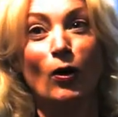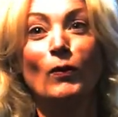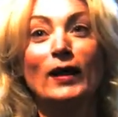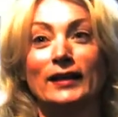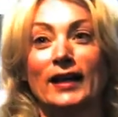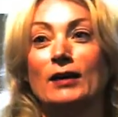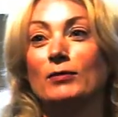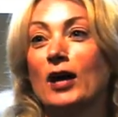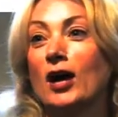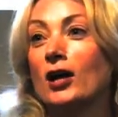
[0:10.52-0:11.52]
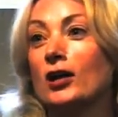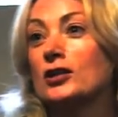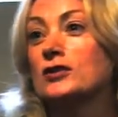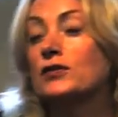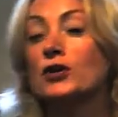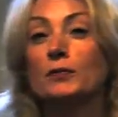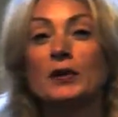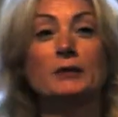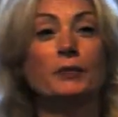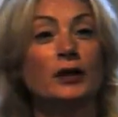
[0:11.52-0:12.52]
Well, here we are, lots of young
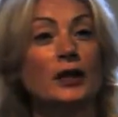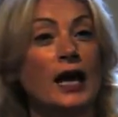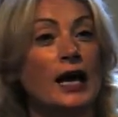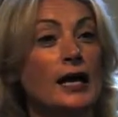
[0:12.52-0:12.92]
people,